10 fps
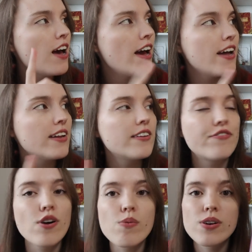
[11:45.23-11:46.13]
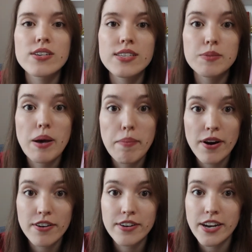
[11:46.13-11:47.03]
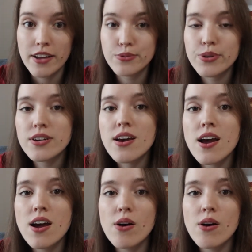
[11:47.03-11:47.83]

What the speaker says: and the foreword is by Margaret Atwood,